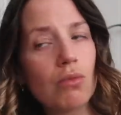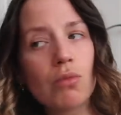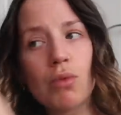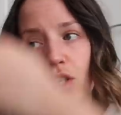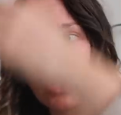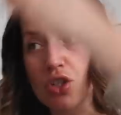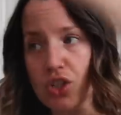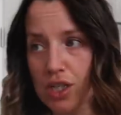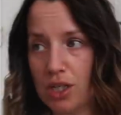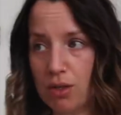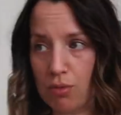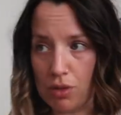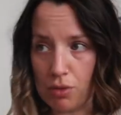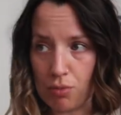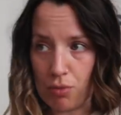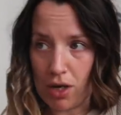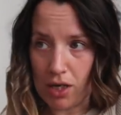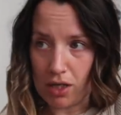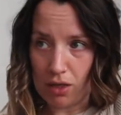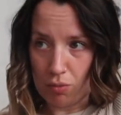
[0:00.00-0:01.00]
when she was
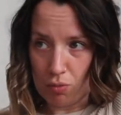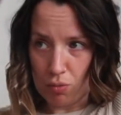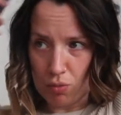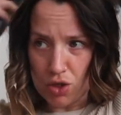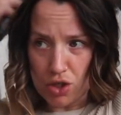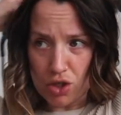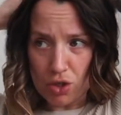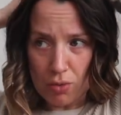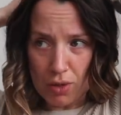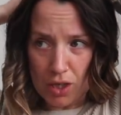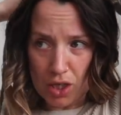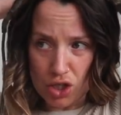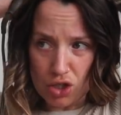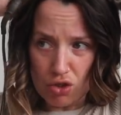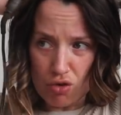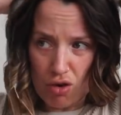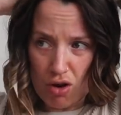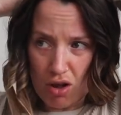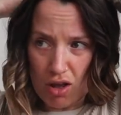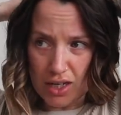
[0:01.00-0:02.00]
pregnant were doing a
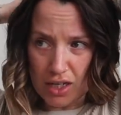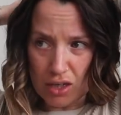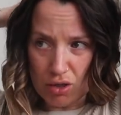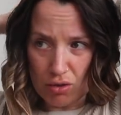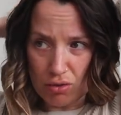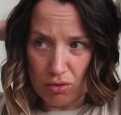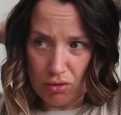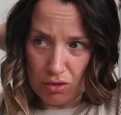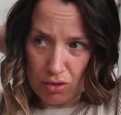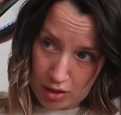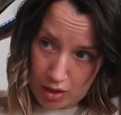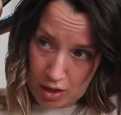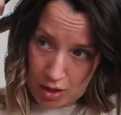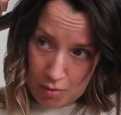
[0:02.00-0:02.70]
trial,